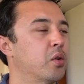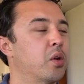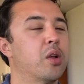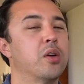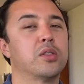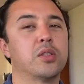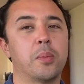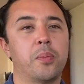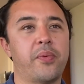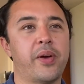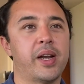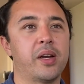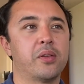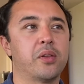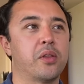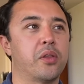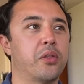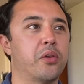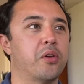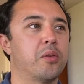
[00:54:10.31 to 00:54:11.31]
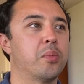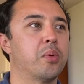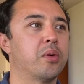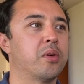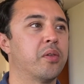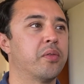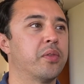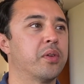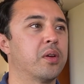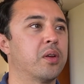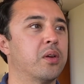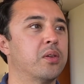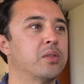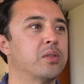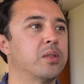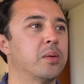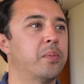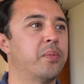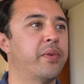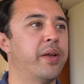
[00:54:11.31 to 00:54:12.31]
So close-up final, the third book of the
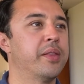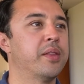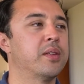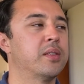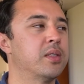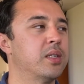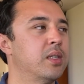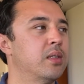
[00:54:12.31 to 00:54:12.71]
close-up fantasies.